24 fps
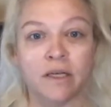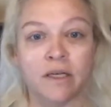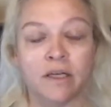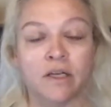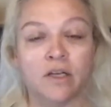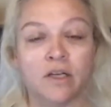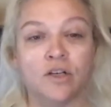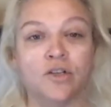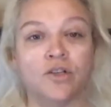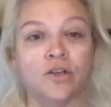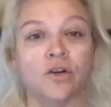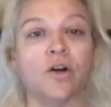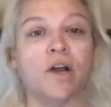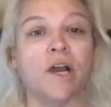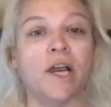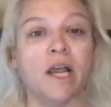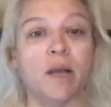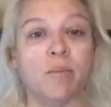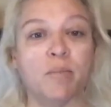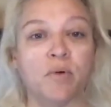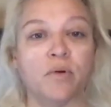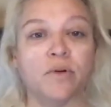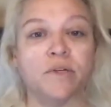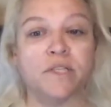during a
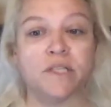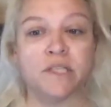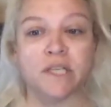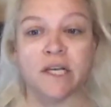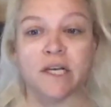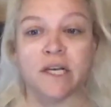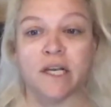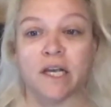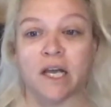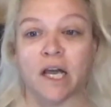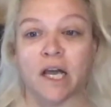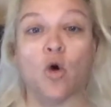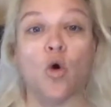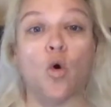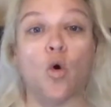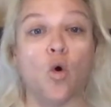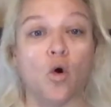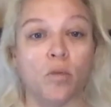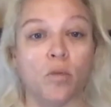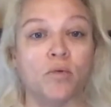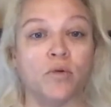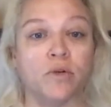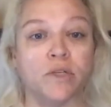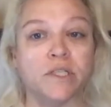proceeding, a court
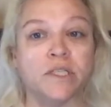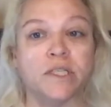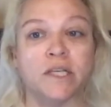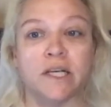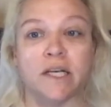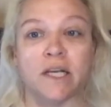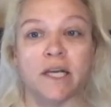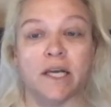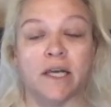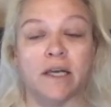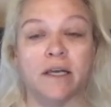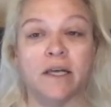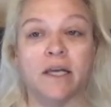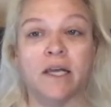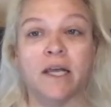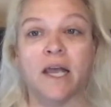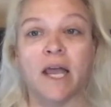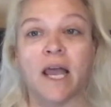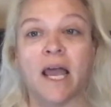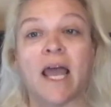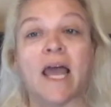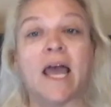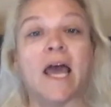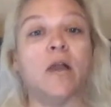proceeding,
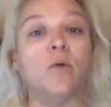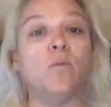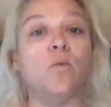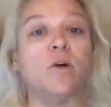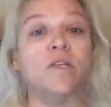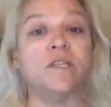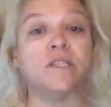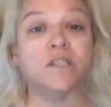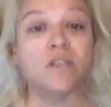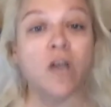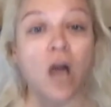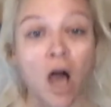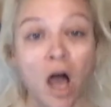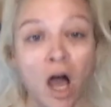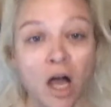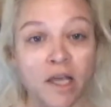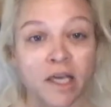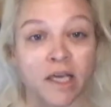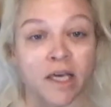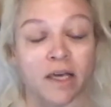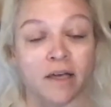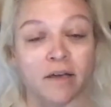and was talking